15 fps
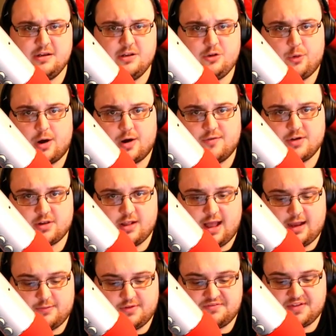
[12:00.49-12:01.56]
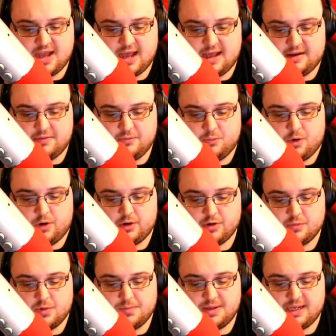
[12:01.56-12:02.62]
12 o'clock, we've got Wonder
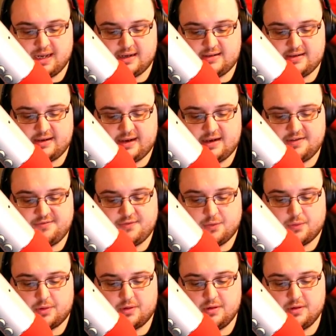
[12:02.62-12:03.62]
Woman 1984.